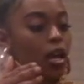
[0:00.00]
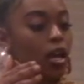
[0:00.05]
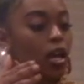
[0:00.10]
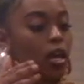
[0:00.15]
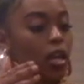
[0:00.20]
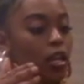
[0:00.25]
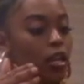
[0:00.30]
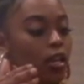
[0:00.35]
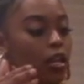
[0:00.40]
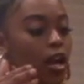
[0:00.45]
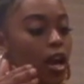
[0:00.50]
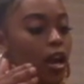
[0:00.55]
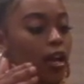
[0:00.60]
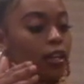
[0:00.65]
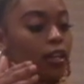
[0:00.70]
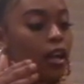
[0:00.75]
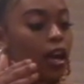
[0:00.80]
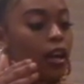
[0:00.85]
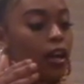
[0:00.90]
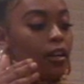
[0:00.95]
And
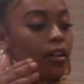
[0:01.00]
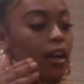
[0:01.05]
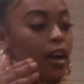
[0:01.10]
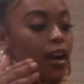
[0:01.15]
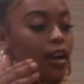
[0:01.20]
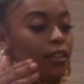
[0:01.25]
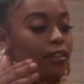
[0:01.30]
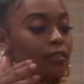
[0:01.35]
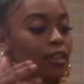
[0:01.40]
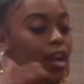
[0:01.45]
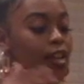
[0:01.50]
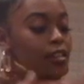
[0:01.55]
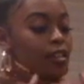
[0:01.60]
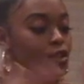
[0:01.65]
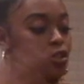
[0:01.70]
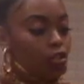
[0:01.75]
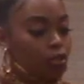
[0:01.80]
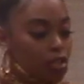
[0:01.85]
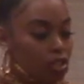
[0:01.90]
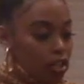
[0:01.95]
I
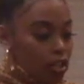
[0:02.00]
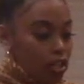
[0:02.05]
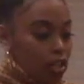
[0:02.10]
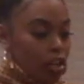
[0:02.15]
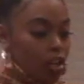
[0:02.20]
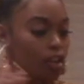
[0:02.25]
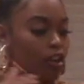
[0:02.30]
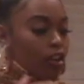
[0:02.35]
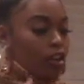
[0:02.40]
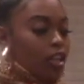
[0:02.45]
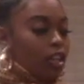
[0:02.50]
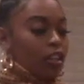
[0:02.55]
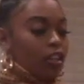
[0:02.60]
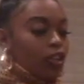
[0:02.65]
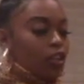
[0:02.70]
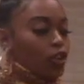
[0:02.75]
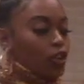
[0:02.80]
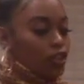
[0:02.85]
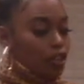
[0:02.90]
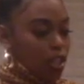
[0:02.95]
still study her
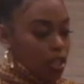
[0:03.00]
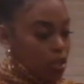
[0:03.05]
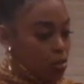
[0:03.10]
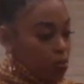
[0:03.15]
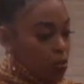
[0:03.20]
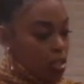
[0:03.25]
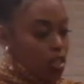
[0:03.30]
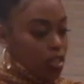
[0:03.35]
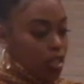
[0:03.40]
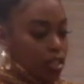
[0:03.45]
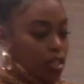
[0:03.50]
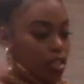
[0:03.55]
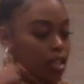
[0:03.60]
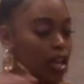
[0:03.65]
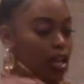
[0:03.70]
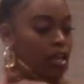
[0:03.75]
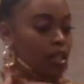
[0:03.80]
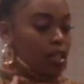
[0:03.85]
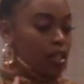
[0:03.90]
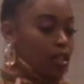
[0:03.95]
and learn as much as
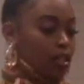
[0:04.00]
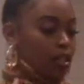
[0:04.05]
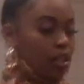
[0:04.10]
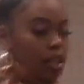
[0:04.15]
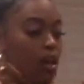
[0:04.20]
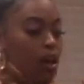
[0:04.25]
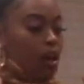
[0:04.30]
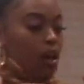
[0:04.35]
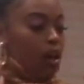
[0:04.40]
I can